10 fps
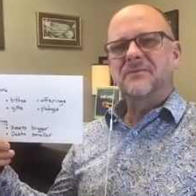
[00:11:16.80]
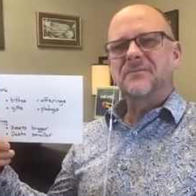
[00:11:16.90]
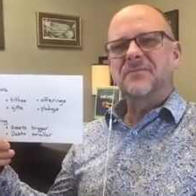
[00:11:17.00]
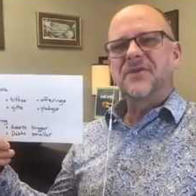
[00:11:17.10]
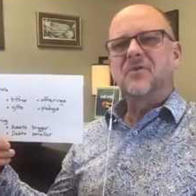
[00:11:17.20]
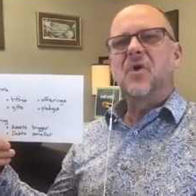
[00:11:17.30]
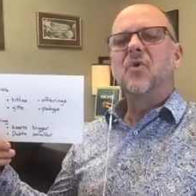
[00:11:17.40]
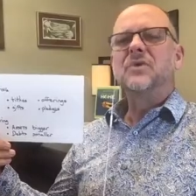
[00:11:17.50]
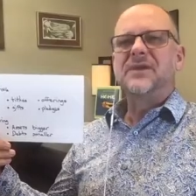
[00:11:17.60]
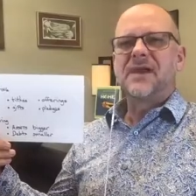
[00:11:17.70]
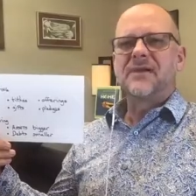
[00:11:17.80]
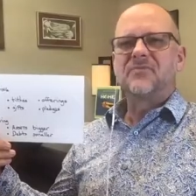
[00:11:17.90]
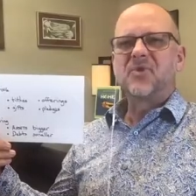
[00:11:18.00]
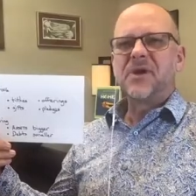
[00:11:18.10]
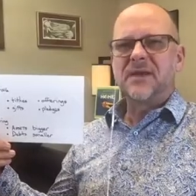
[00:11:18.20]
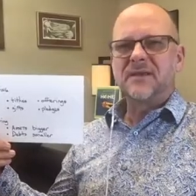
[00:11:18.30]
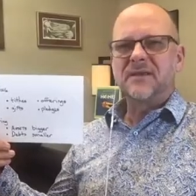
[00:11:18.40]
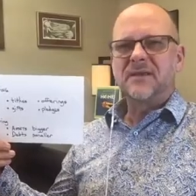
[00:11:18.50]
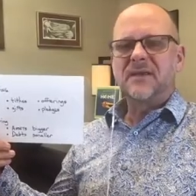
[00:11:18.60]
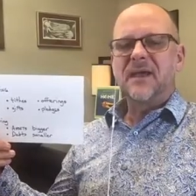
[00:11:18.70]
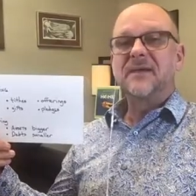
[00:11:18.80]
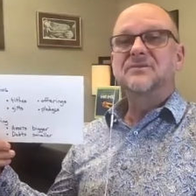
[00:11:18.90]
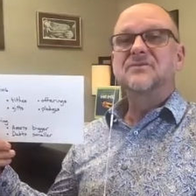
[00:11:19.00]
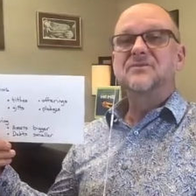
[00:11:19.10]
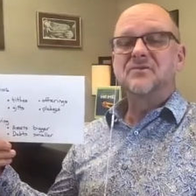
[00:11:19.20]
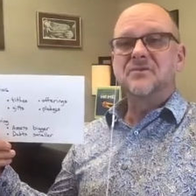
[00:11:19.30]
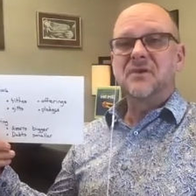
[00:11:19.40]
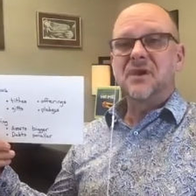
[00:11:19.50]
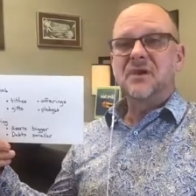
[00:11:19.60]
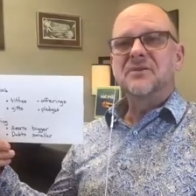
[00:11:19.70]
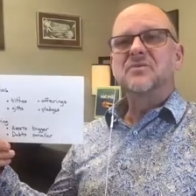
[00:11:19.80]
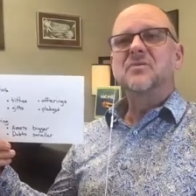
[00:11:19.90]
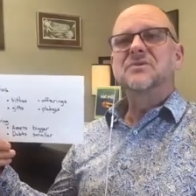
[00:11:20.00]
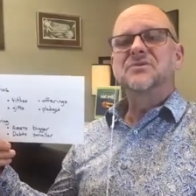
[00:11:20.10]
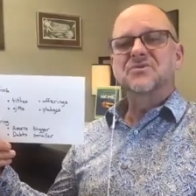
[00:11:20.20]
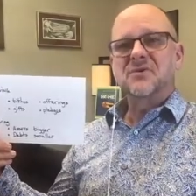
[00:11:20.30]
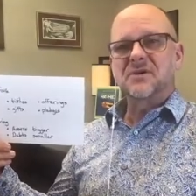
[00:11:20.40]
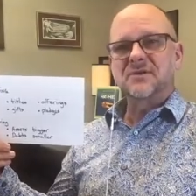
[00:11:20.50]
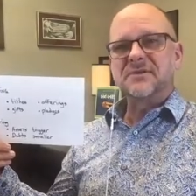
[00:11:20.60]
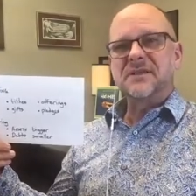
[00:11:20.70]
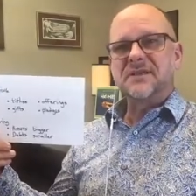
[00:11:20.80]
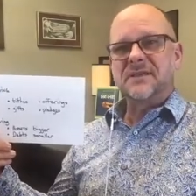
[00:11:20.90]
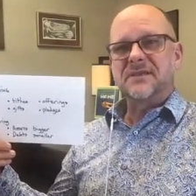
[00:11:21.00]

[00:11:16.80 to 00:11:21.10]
You only have bread, and soon you will struggle to eat.